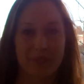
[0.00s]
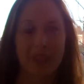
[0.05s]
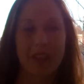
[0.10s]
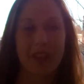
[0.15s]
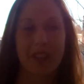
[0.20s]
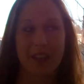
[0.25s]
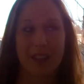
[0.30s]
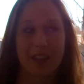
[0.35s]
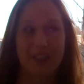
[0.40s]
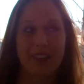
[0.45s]

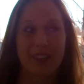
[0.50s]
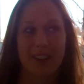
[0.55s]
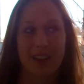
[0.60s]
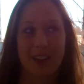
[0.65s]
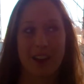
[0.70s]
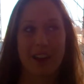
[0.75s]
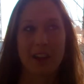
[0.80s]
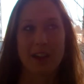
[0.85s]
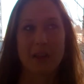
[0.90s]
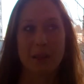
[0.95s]

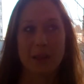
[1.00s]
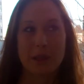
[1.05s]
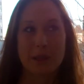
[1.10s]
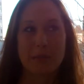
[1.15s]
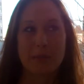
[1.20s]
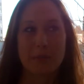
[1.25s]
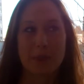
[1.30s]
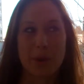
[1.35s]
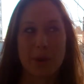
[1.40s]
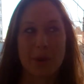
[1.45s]
I
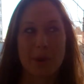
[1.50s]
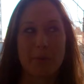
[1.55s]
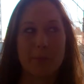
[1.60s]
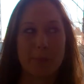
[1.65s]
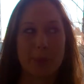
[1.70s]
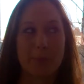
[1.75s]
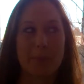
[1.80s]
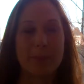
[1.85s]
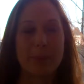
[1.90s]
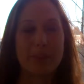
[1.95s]
am a
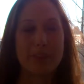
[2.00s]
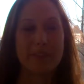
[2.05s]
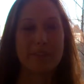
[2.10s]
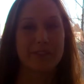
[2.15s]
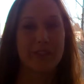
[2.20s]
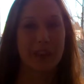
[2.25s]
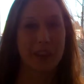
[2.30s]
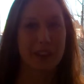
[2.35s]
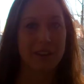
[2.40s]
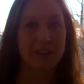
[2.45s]
big
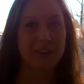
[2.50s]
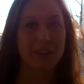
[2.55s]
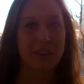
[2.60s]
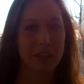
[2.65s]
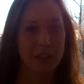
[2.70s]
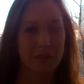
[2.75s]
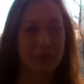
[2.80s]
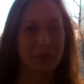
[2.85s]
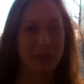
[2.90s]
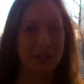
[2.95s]
fan of
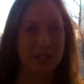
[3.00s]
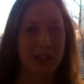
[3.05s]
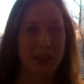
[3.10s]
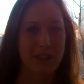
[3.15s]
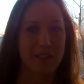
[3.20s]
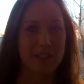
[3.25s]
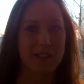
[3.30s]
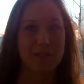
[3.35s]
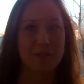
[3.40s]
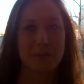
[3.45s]
quinoa
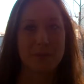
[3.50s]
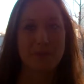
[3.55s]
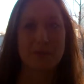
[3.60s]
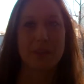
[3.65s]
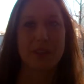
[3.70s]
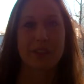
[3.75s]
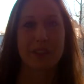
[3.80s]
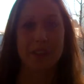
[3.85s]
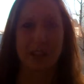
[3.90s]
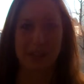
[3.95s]
salad with